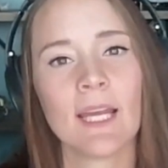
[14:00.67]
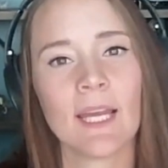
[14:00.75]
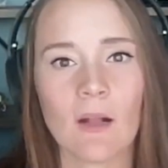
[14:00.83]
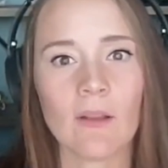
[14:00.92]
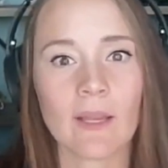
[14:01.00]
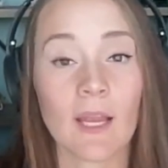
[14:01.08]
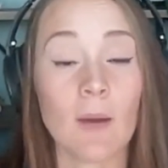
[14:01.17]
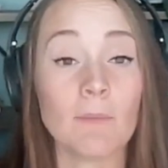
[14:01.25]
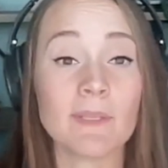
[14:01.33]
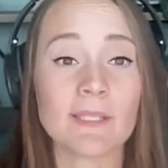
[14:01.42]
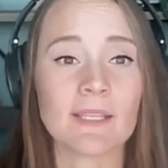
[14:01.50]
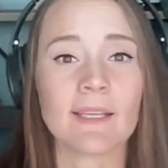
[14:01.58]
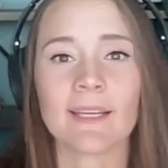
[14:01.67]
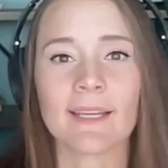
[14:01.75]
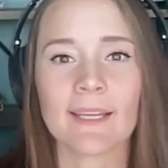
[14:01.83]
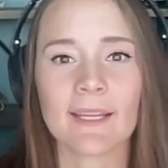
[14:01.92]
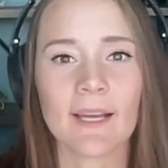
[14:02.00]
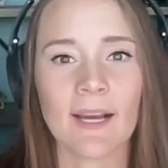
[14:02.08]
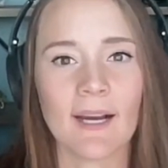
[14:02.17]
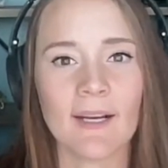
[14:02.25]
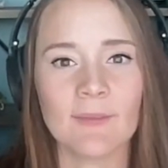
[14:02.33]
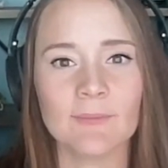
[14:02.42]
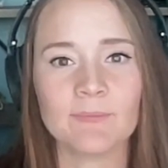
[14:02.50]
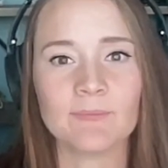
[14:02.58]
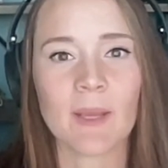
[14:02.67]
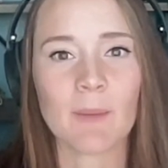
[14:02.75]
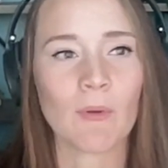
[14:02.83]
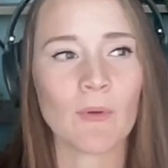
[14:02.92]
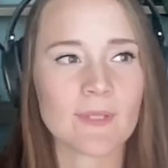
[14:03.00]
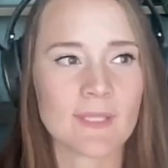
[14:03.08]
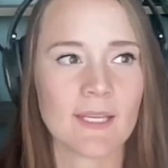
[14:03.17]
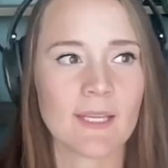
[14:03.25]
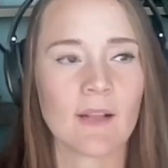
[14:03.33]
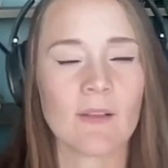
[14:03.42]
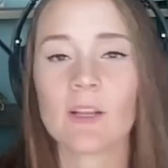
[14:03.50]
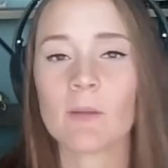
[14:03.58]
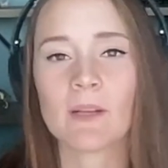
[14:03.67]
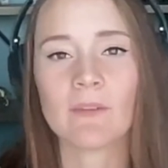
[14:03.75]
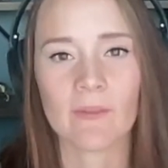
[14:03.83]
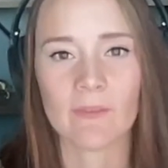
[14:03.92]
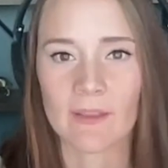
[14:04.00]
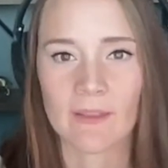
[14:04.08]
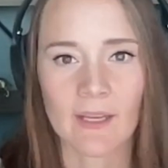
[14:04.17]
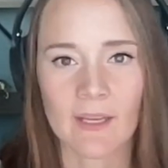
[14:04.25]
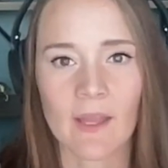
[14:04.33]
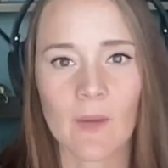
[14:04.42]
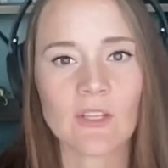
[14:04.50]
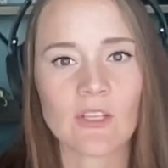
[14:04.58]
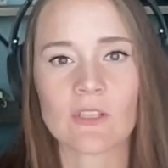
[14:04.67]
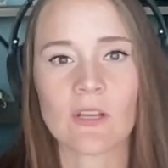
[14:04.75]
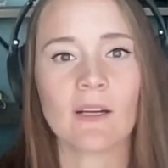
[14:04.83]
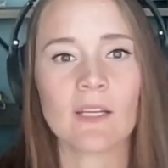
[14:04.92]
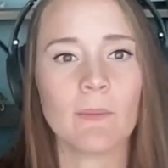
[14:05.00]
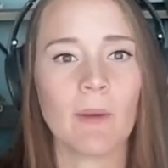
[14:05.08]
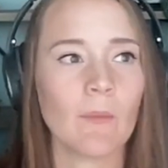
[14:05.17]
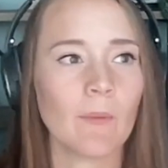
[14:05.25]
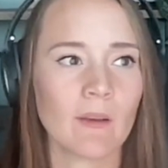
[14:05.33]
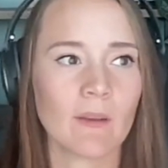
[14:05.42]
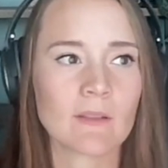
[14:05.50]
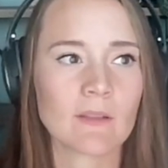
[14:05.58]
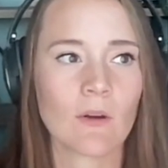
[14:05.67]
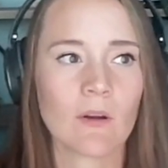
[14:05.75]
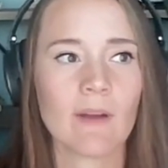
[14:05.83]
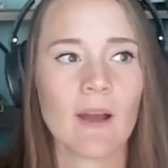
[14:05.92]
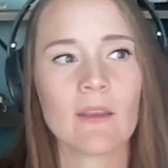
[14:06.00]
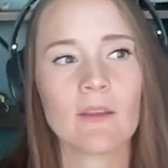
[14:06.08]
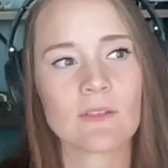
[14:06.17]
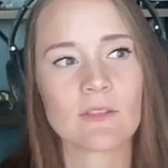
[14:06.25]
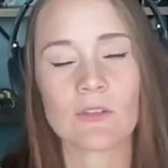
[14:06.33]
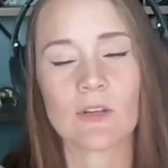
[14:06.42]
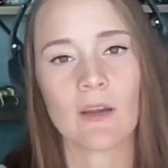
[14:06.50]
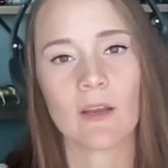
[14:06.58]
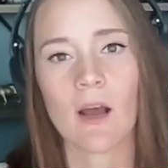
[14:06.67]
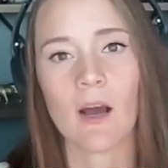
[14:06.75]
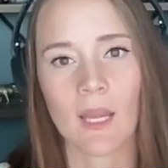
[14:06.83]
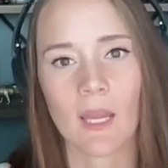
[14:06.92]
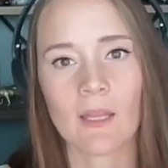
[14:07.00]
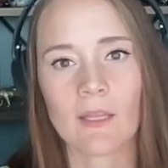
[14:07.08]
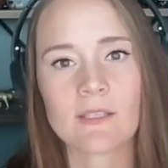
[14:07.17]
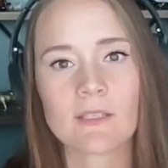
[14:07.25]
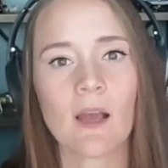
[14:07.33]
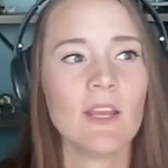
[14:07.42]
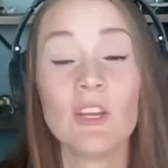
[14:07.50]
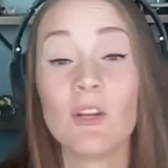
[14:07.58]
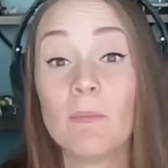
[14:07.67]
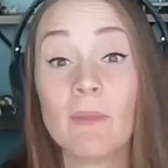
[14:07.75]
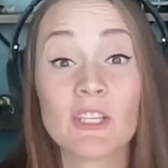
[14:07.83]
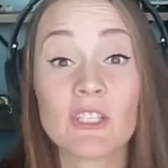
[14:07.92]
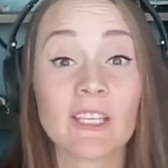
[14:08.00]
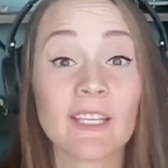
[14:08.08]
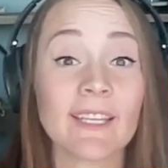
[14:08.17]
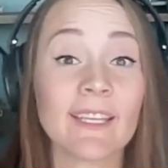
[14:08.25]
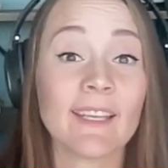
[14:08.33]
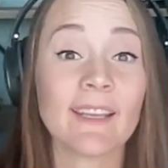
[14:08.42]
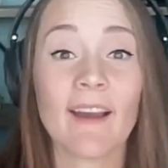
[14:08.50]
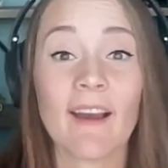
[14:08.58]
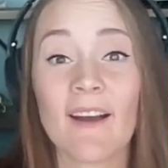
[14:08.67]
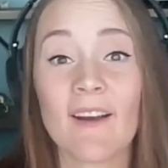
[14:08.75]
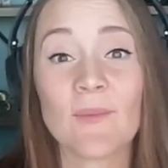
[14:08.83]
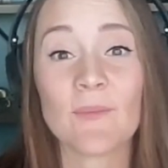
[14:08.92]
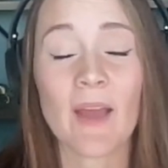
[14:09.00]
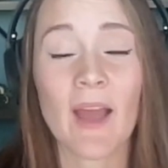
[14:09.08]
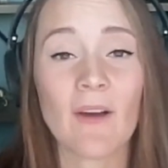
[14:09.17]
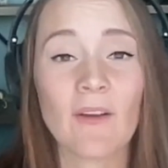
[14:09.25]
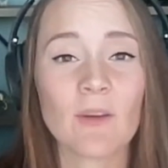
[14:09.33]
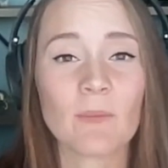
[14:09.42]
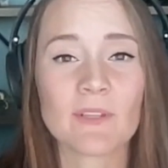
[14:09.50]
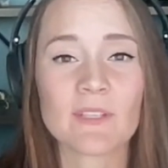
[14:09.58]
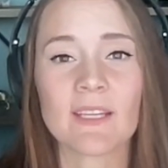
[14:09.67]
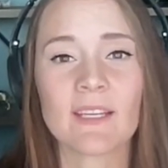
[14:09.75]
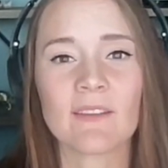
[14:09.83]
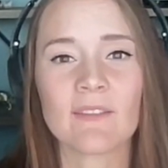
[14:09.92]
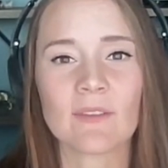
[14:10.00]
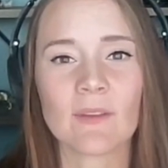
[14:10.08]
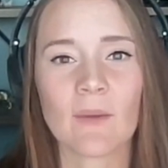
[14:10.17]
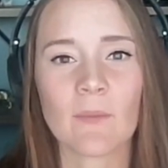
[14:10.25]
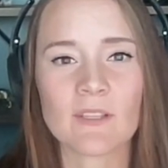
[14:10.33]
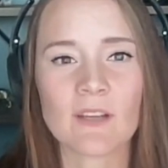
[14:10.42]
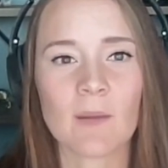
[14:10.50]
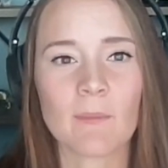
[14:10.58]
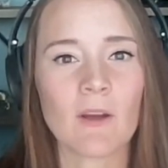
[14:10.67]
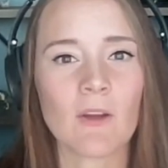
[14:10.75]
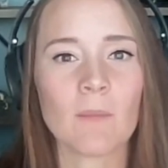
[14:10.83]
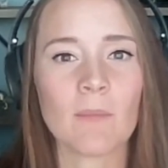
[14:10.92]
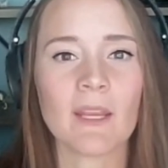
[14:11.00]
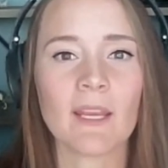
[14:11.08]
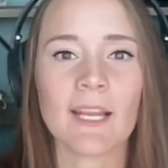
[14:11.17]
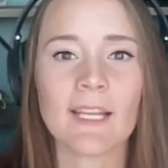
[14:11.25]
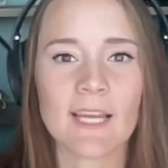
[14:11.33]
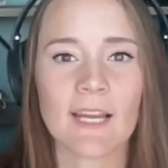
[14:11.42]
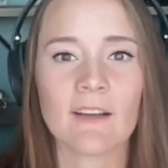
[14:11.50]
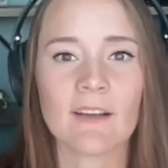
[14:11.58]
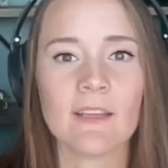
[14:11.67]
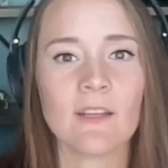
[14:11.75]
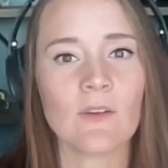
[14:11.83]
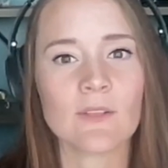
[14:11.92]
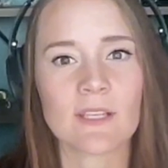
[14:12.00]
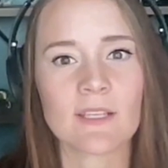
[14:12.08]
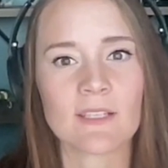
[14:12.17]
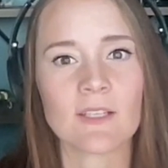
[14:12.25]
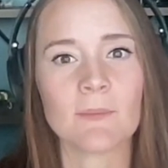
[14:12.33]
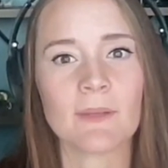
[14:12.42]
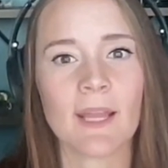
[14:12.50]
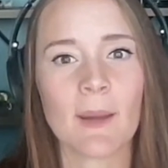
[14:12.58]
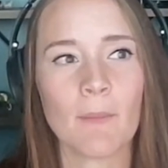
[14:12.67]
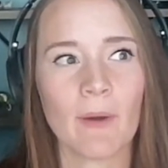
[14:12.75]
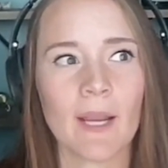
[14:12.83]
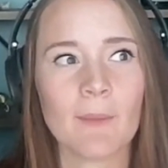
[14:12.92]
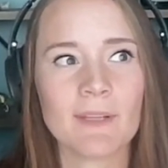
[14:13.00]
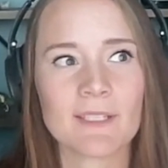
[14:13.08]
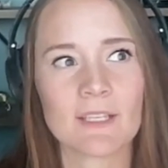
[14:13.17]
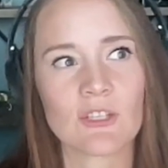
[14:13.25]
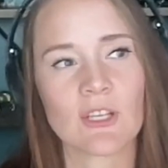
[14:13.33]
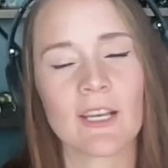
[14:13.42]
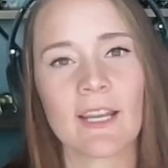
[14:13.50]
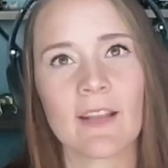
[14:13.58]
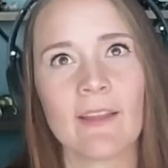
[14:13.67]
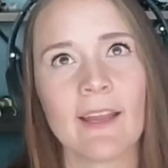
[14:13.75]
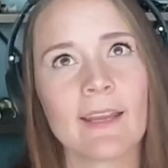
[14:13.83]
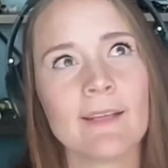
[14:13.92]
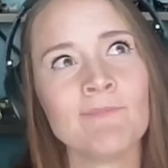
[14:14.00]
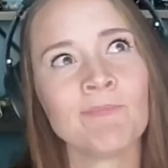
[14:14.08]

all encompassing. It pulls in a little bit of everything that we just talked about, whether it's the core values, the target audience, your mission, how you're perceived. Like we talk about it being an entire ecosystem and that brand positioning, like